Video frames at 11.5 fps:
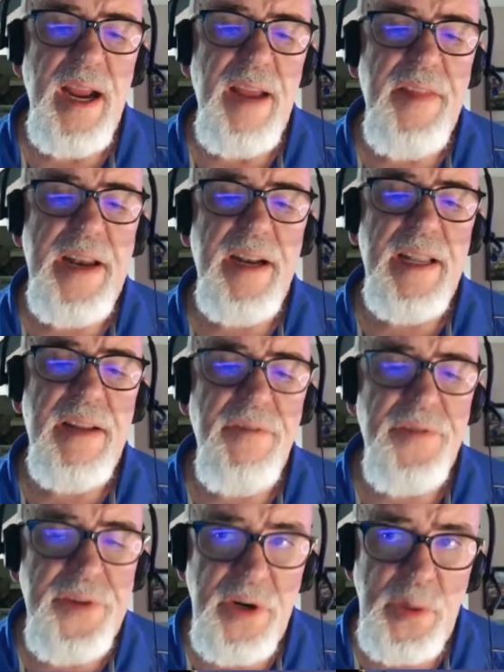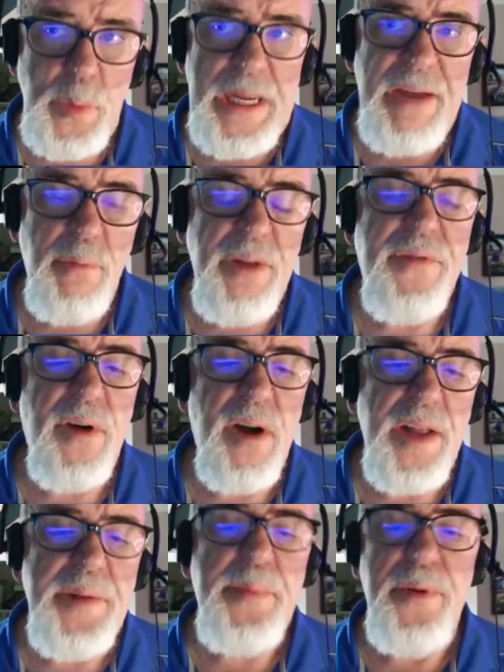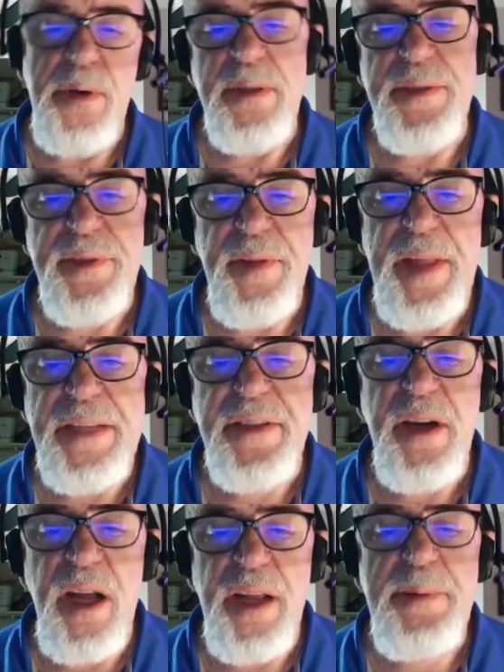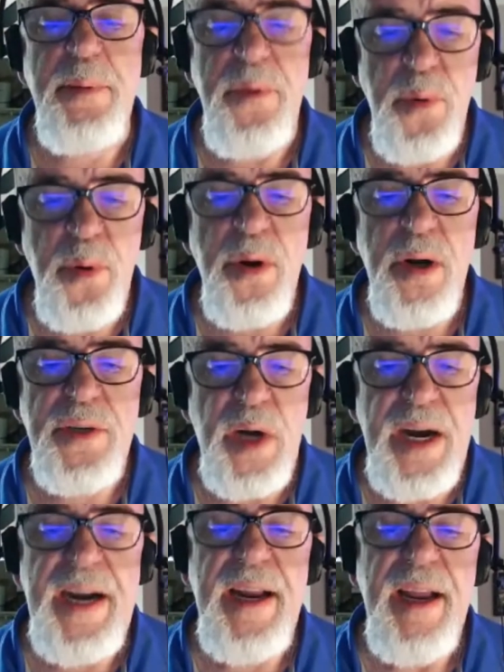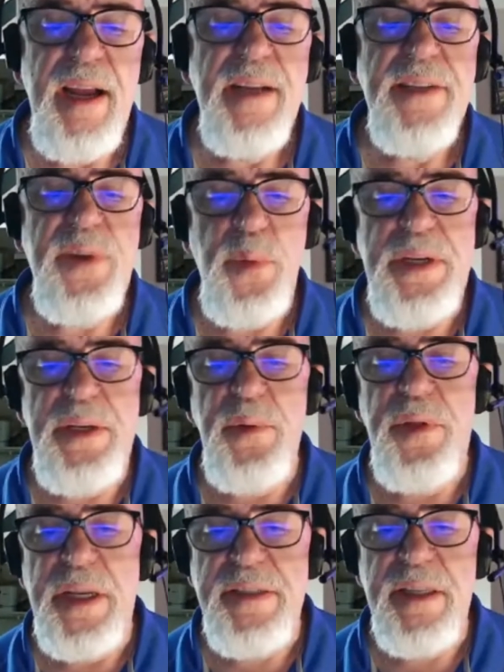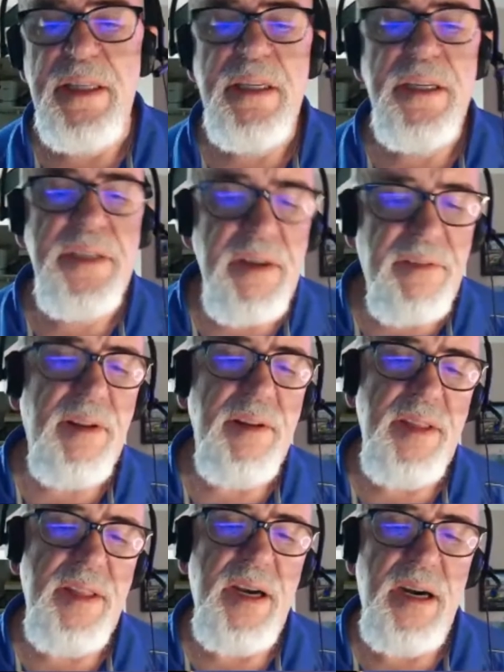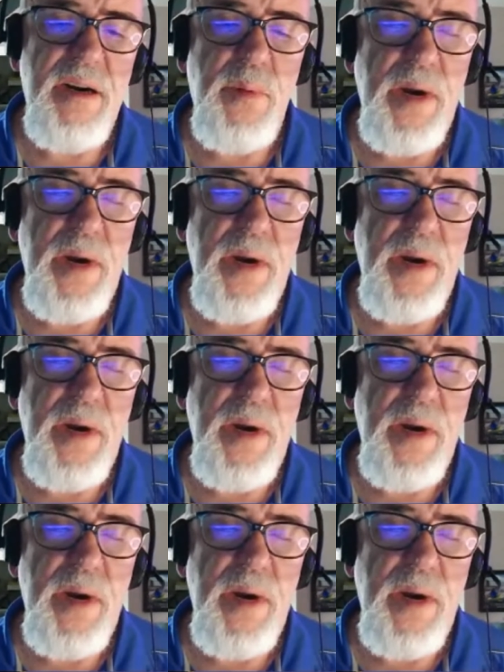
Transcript: And then at 11:30, we have one for entrepreneurs. So that's an entrepreneur track. So we do things a little differently there.